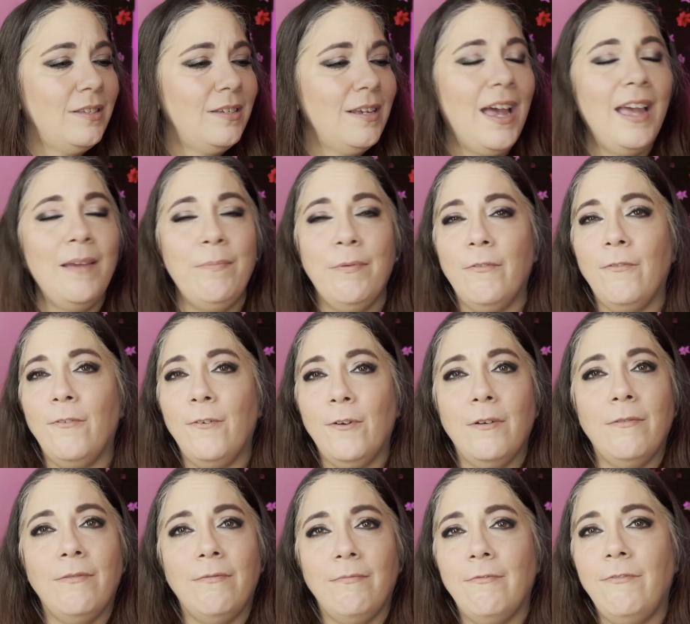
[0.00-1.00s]

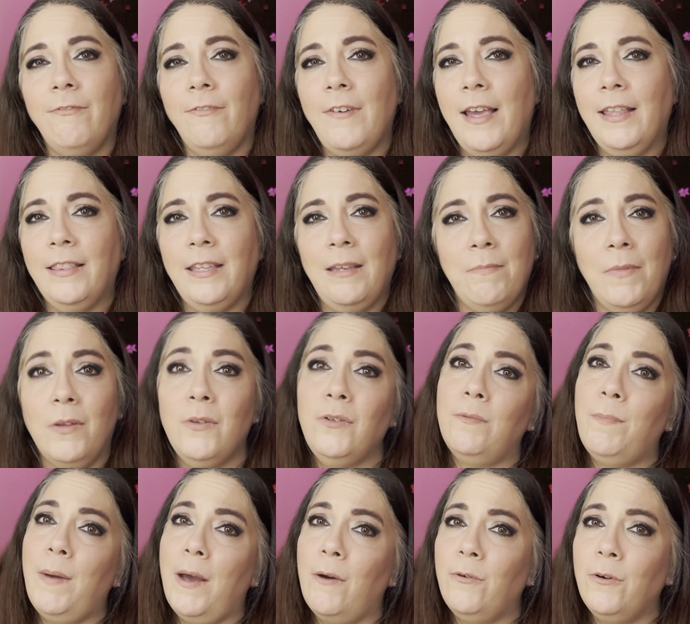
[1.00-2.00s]
prefer finely
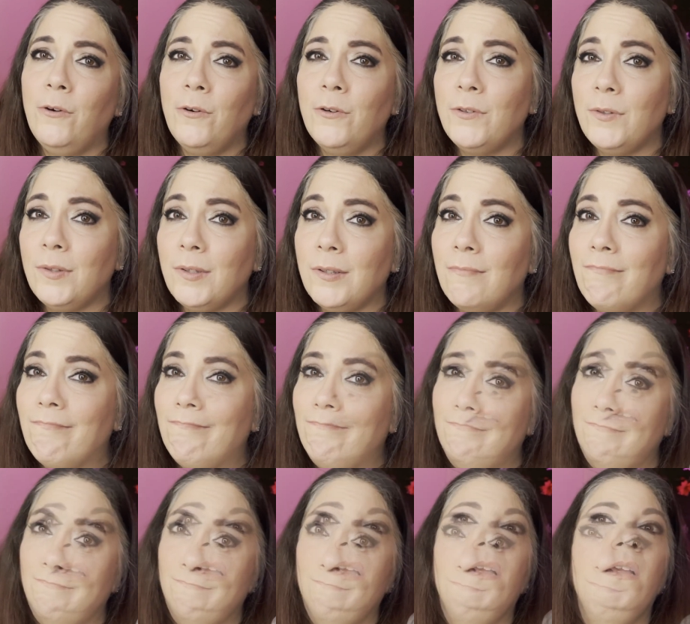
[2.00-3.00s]
milled powders.
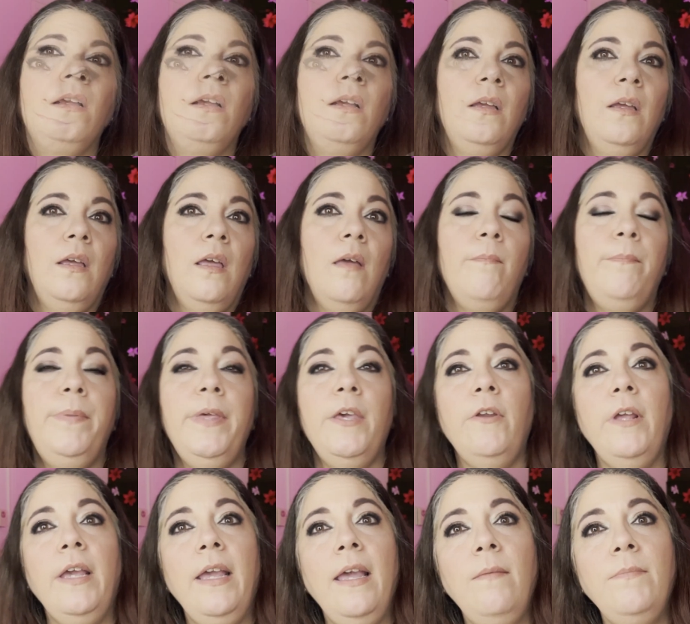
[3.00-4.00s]

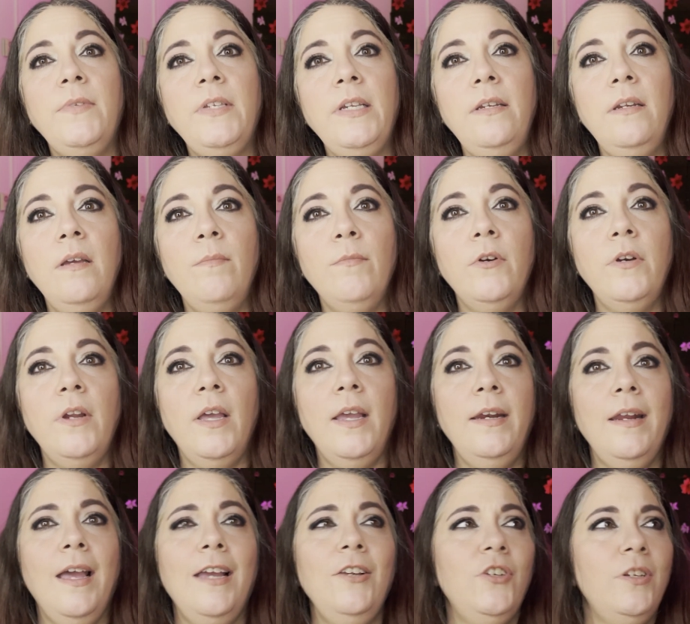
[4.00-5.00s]
Beauty Empty number
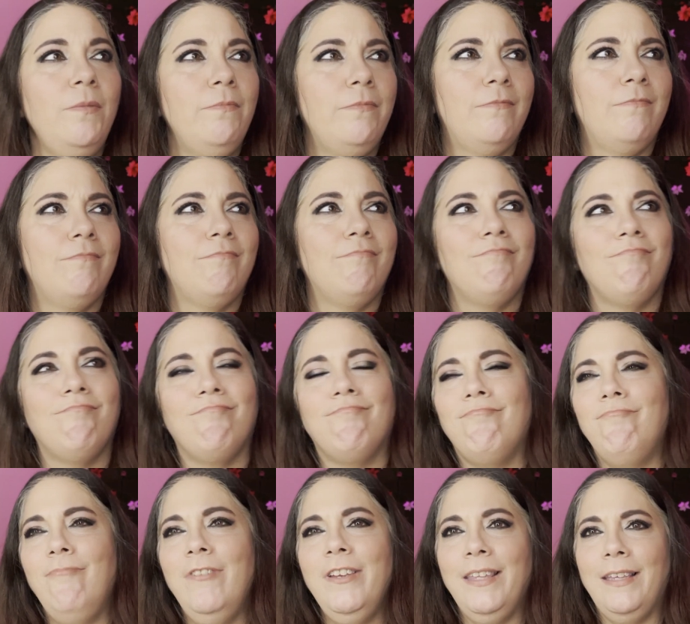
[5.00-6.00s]
9. I should
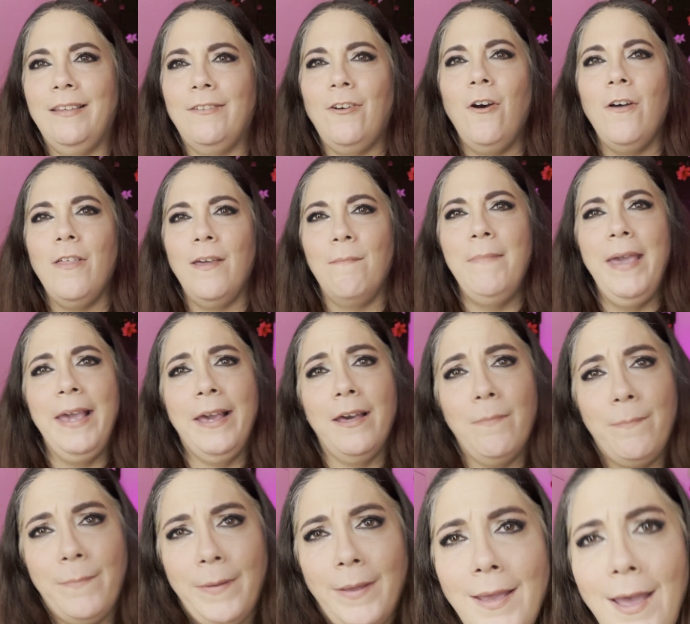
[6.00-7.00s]
really call it
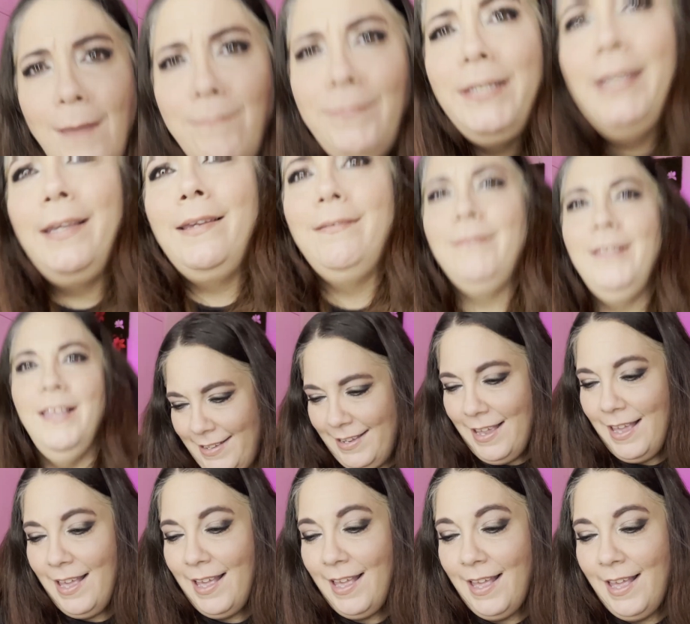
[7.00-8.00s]
Makeup Empty.
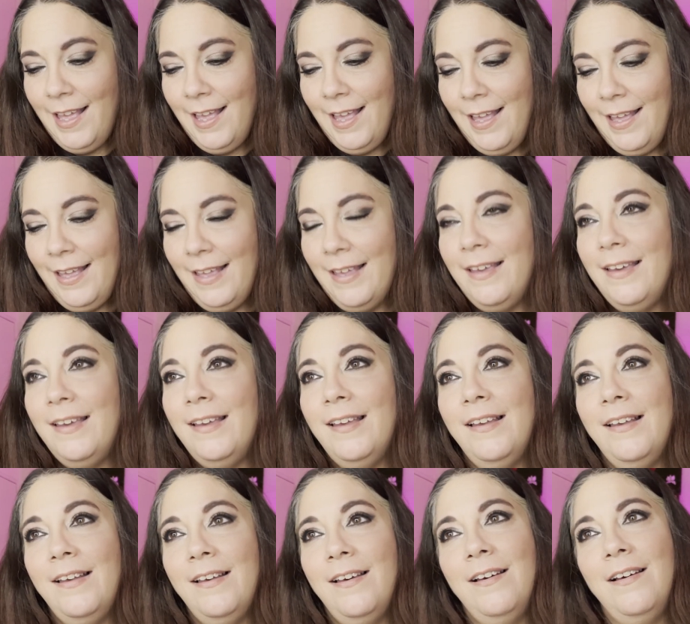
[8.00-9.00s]

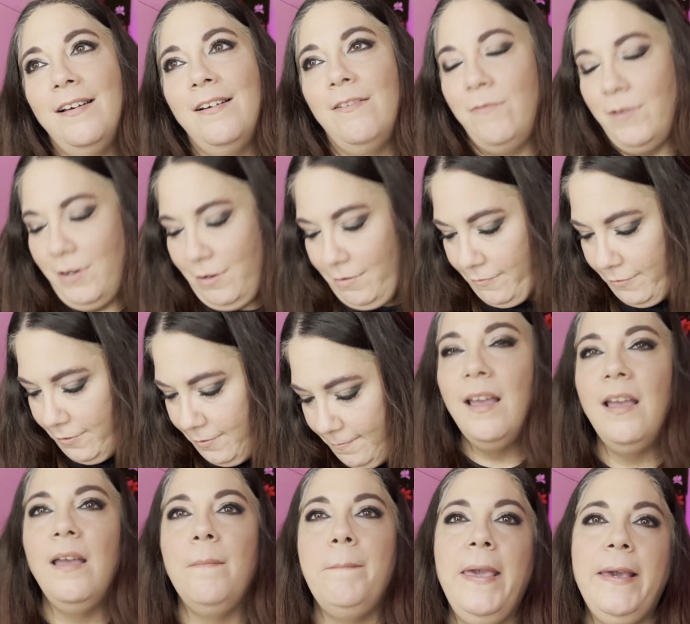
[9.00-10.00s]
Oh, wonderful.
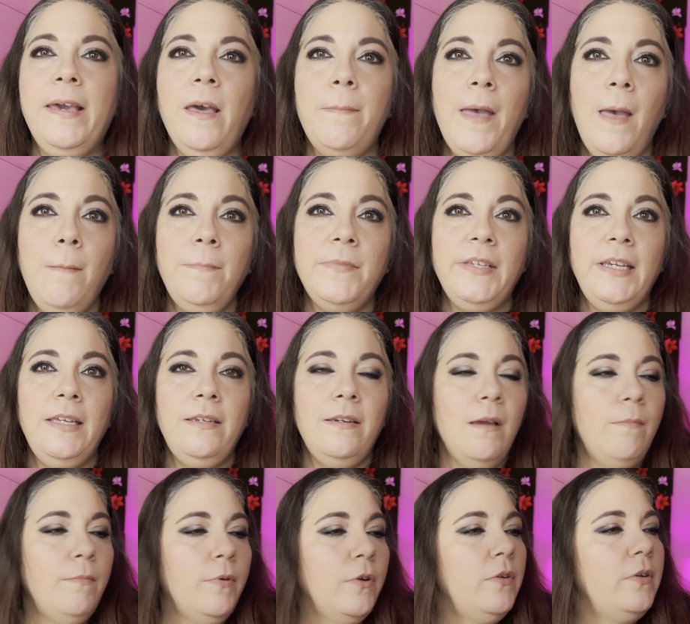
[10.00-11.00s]
Makeup Empty
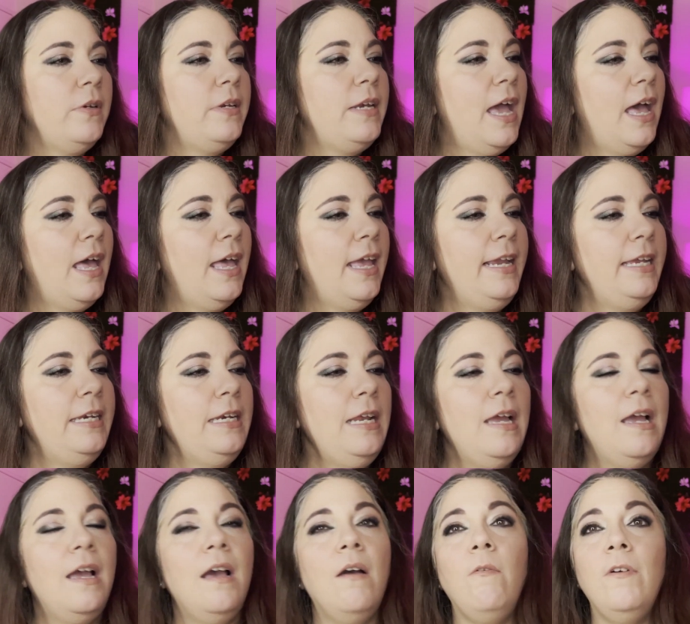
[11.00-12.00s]
number 9
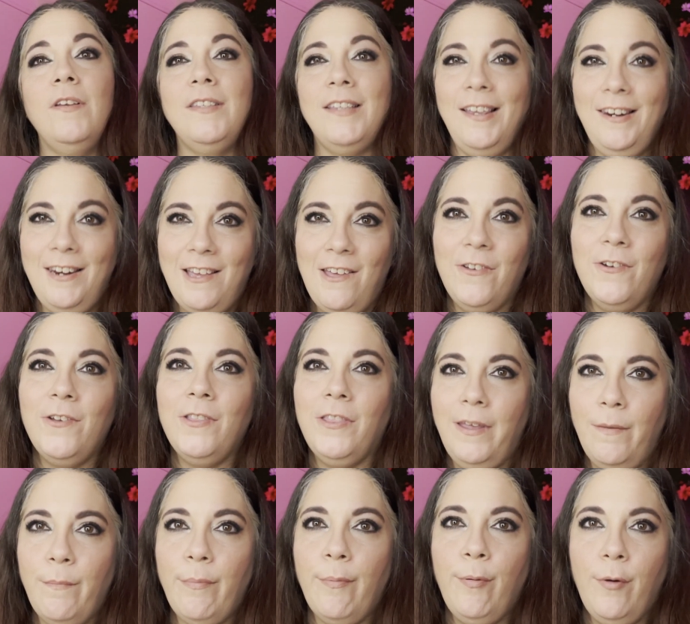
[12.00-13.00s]
was another
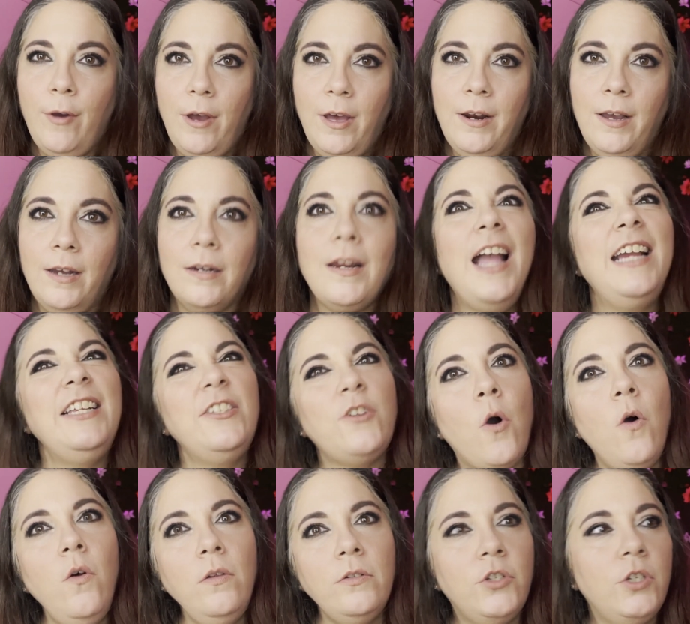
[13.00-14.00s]
lip product. I
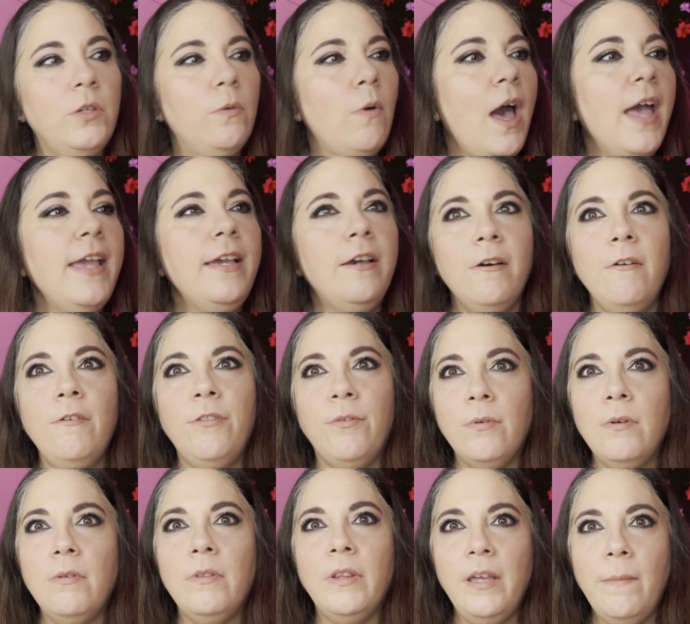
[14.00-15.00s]
told you, I go
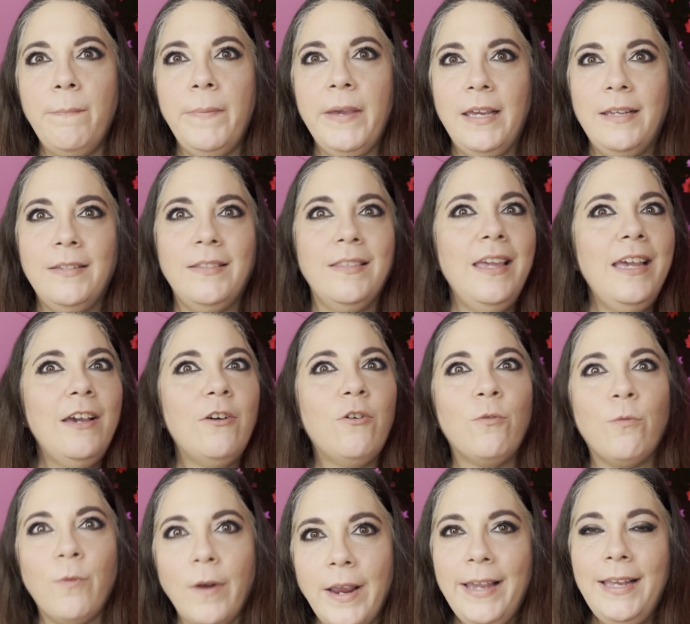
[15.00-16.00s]
through lippies like
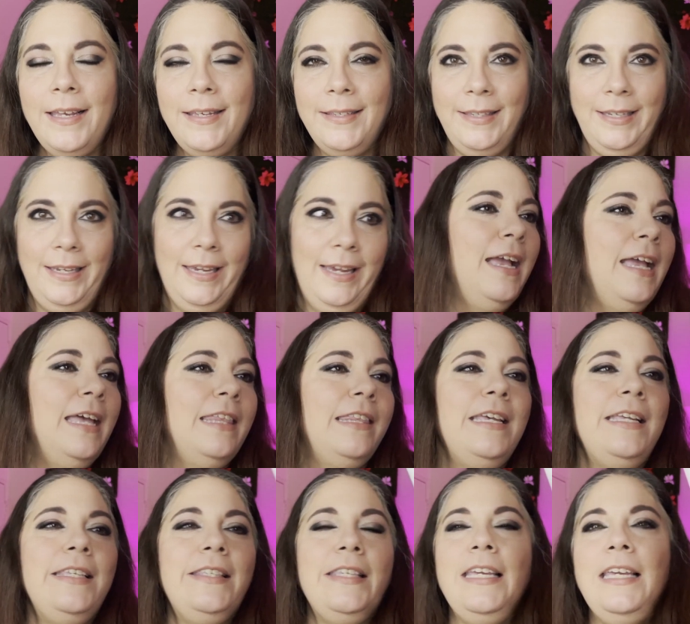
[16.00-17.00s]
crazy.
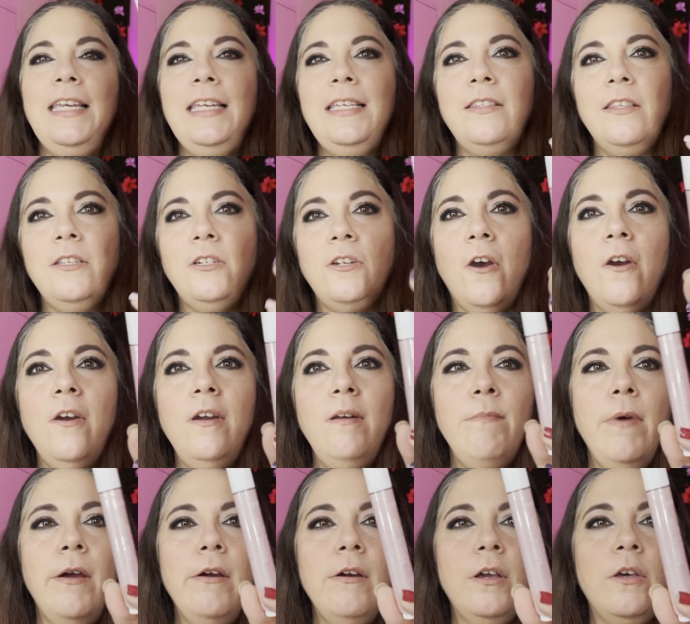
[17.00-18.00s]
This is the Tarte
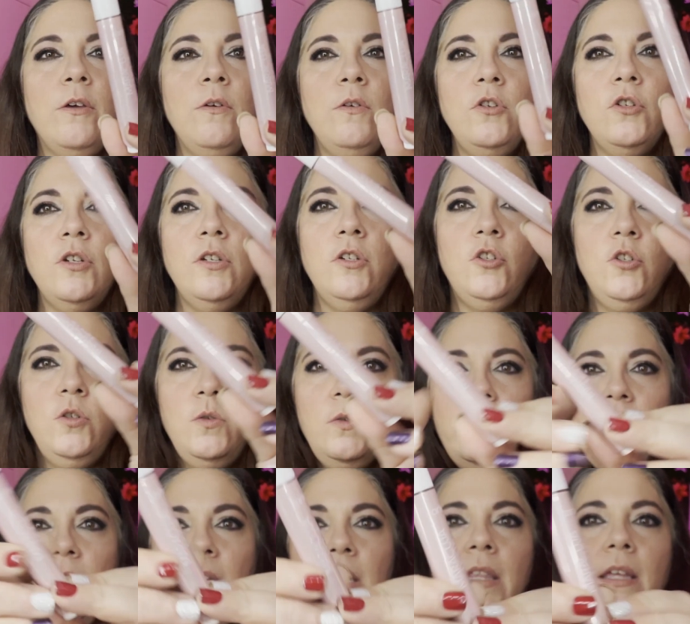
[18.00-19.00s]
Maracuja
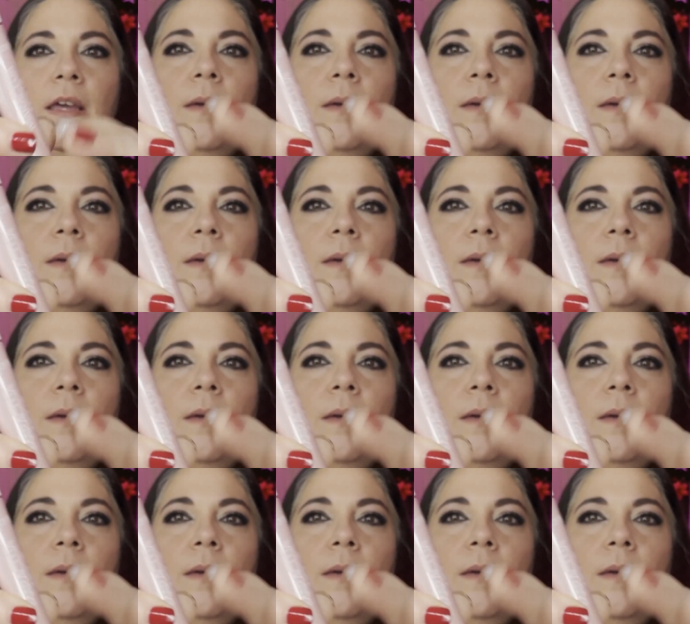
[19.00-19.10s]
Juicy Lip,